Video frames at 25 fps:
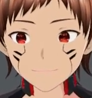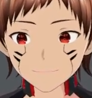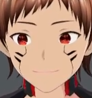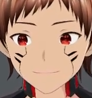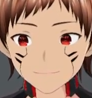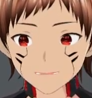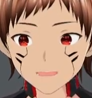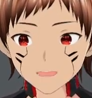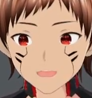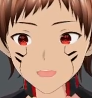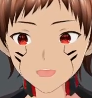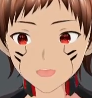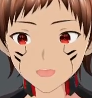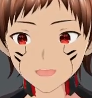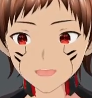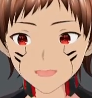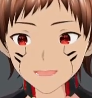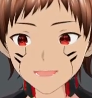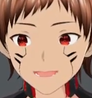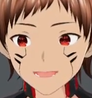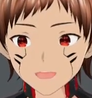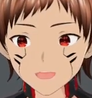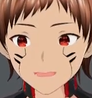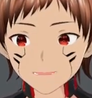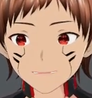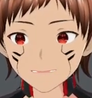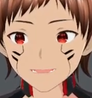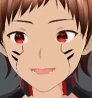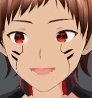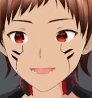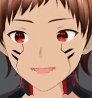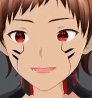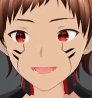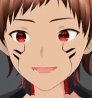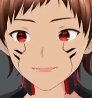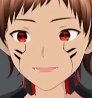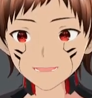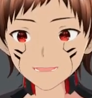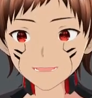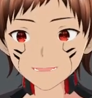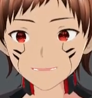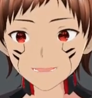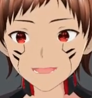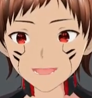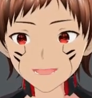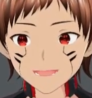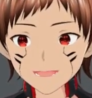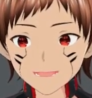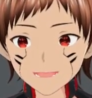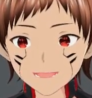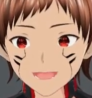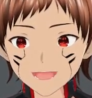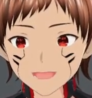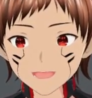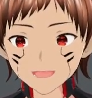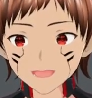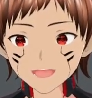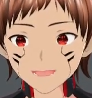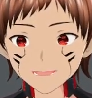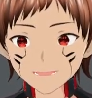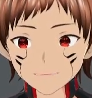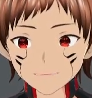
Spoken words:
So I hope you guys liked it. Hit like, comment,